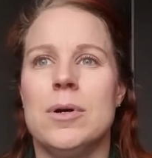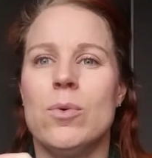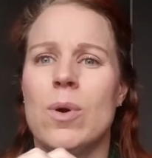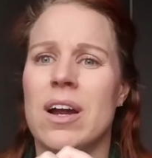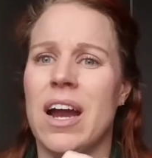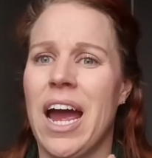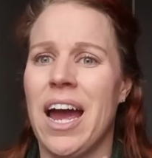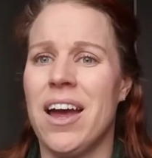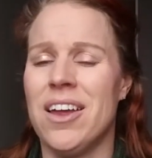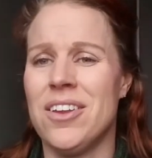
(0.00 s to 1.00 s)

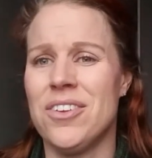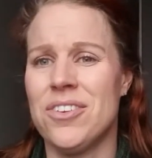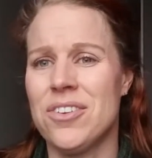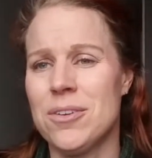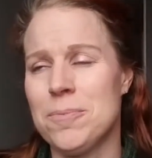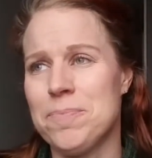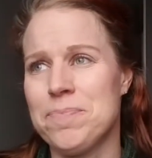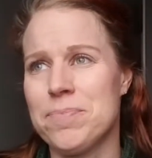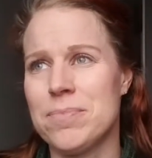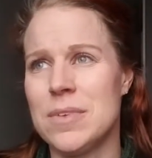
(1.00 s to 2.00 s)
Whereas
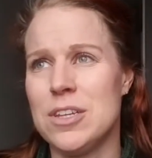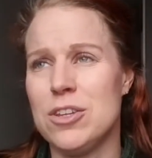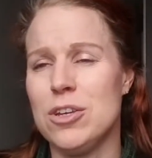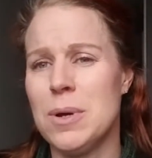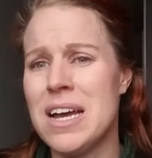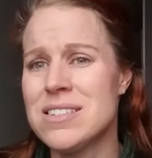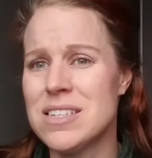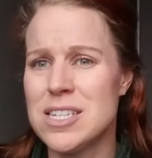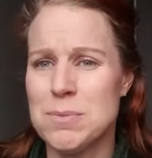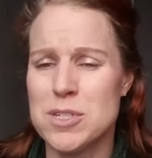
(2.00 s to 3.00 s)
in the US,
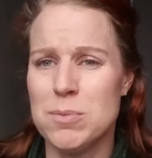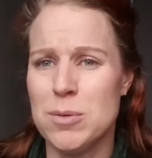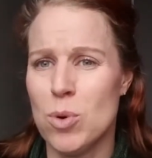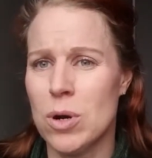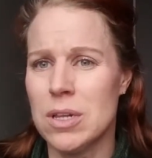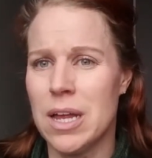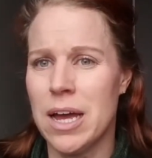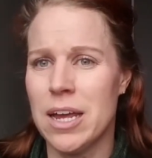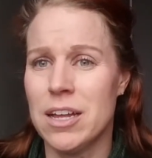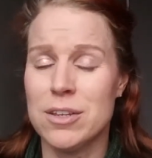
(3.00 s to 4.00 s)
it seems to be more
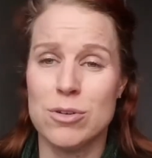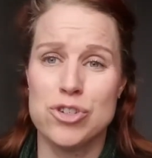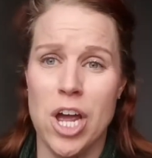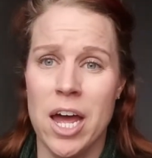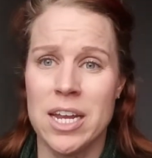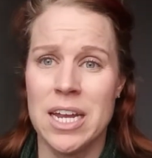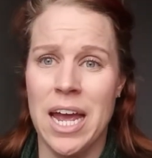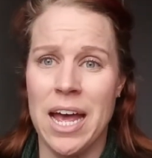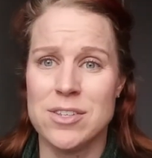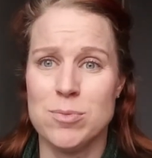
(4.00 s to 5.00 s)
like little Johnny
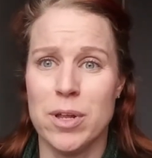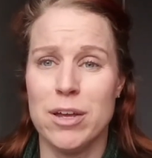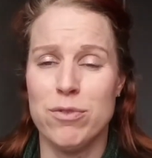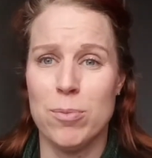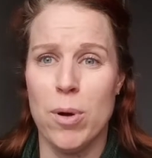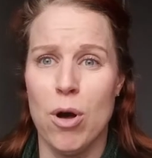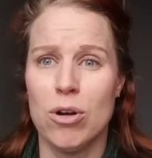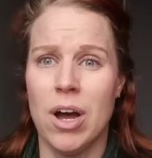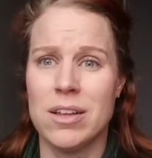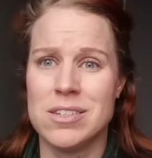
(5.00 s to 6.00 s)
has to play football
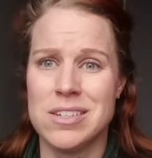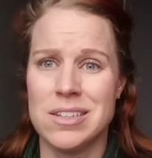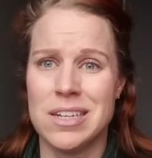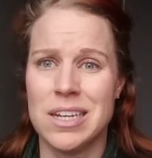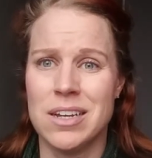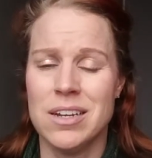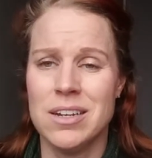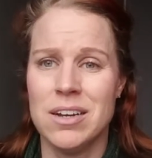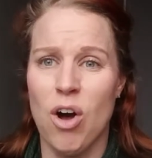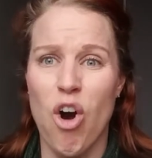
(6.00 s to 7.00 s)
constantly,
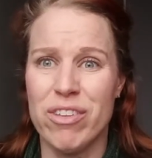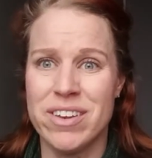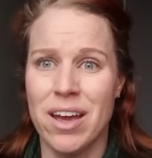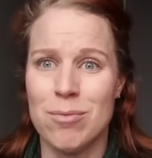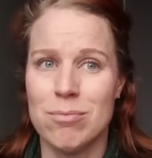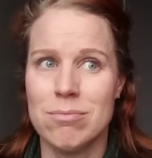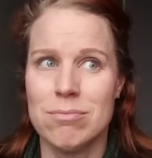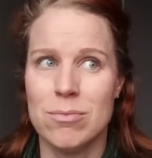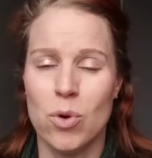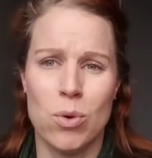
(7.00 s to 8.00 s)
all the time.
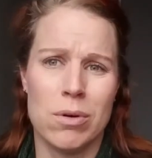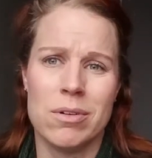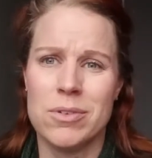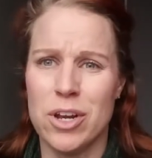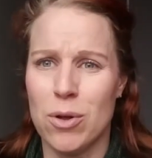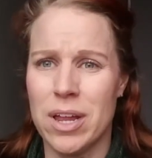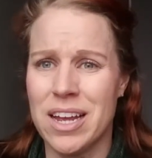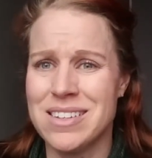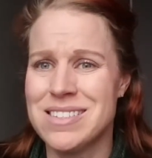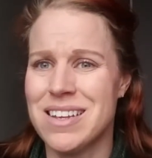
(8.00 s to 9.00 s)
Or,
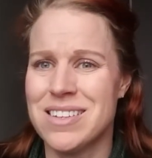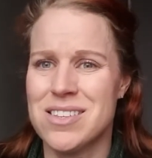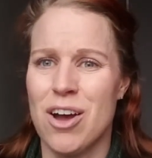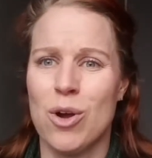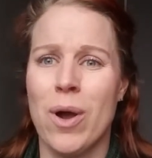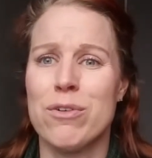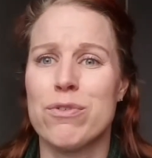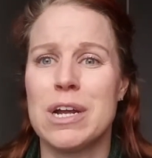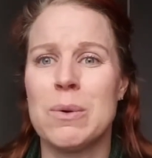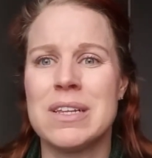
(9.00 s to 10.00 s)
like I saw it quite
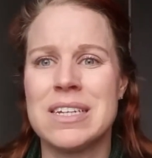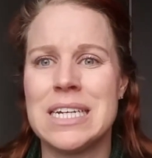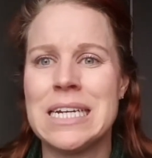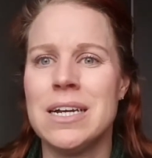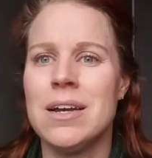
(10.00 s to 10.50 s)
frequently